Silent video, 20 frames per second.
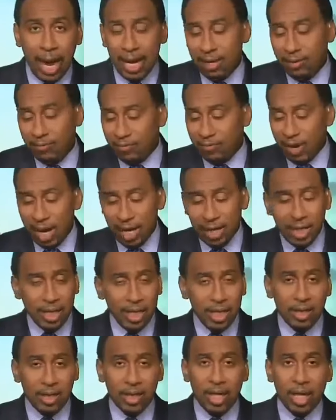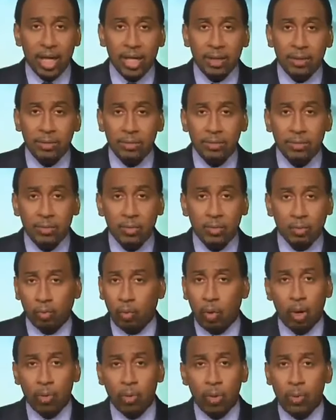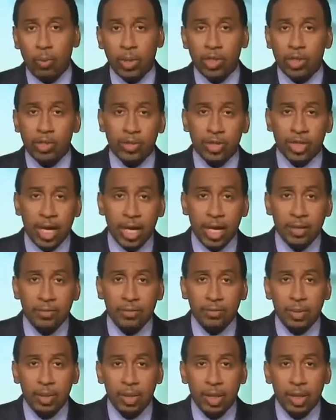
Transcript: I didn't find anything wrong with what you said.